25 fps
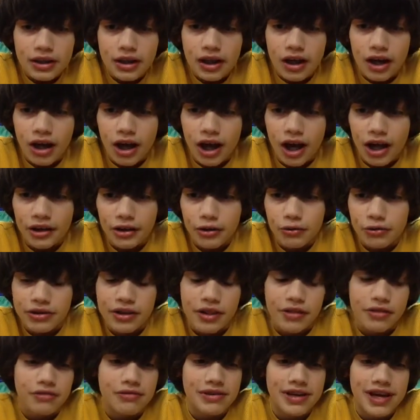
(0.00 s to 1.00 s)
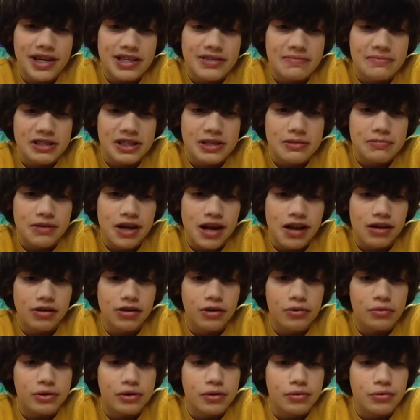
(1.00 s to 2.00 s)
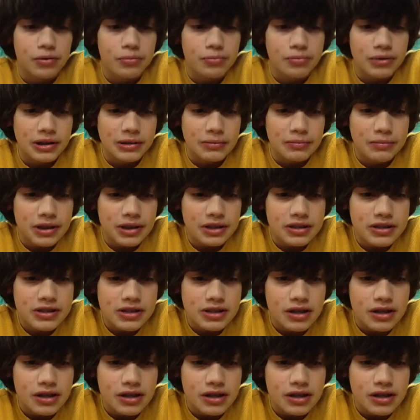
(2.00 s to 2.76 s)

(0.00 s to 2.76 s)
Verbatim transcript: Uh, I know what the 3S means, but I don't know what the 1P means.